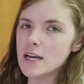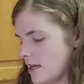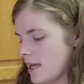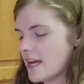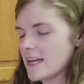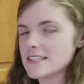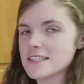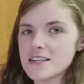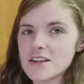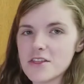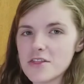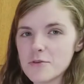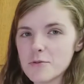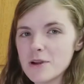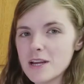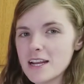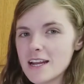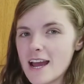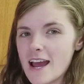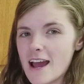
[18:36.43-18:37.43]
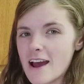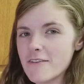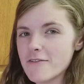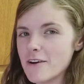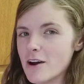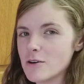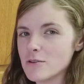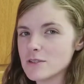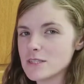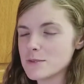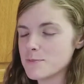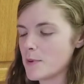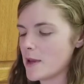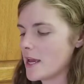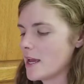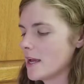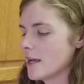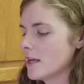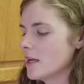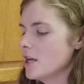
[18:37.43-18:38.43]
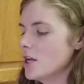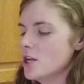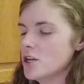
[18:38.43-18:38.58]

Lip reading: It's a 3.5 ounce bag.